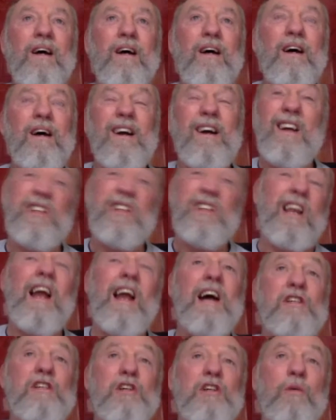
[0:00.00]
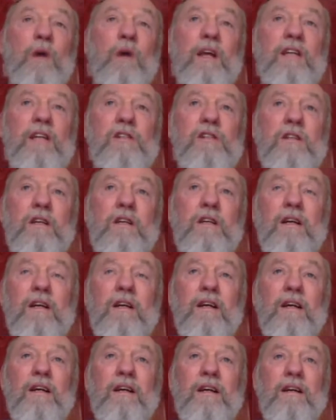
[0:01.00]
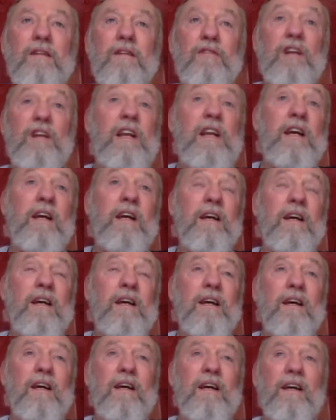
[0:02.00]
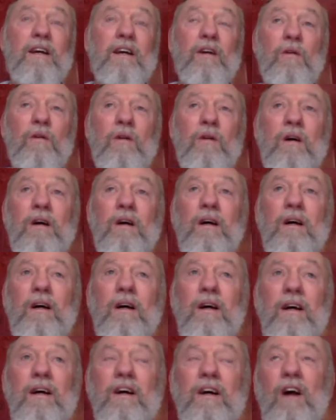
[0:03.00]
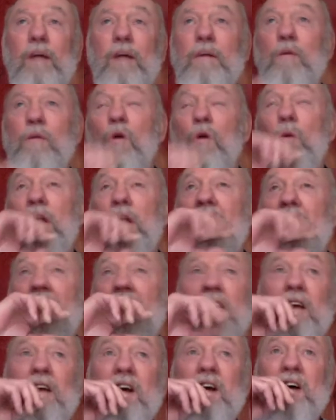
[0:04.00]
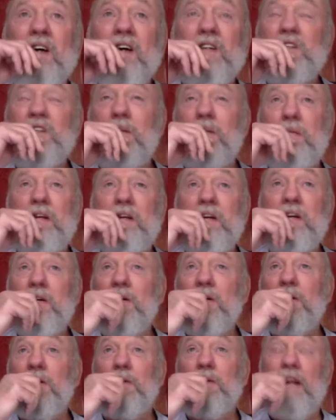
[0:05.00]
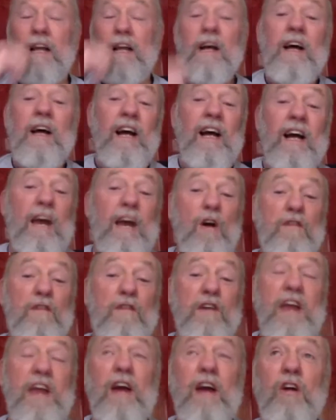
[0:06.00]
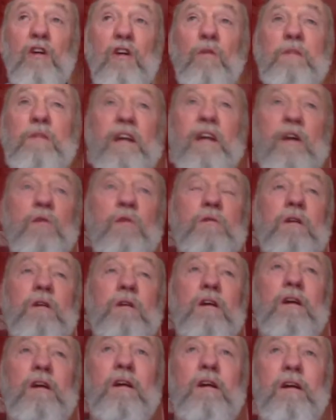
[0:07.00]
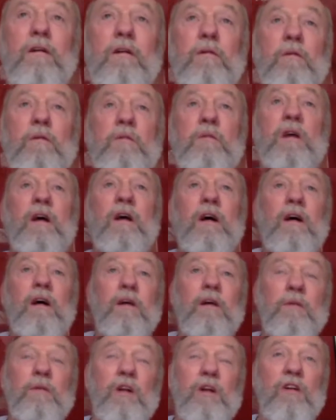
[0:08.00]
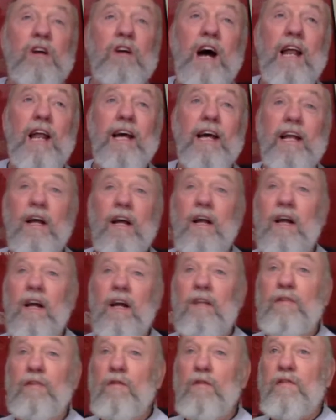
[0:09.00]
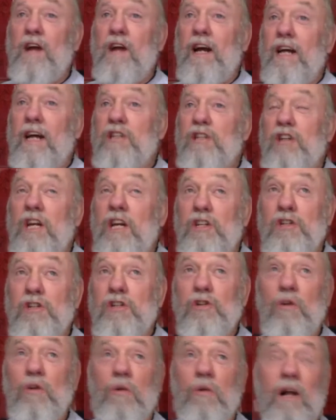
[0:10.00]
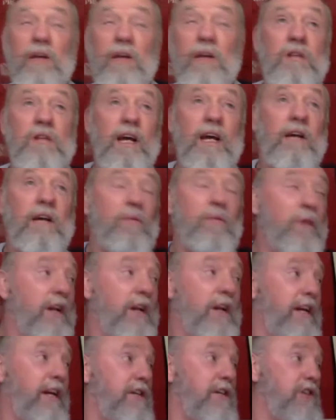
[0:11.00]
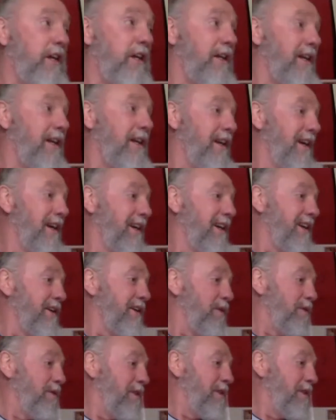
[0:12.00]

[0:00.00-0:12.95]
and that's the last of your worries, really. You know, I'd be more worried that somebody, again, off a record, you know, me and Callaghan had a few frank exchanges, you know that, he was there on one occasion, you know,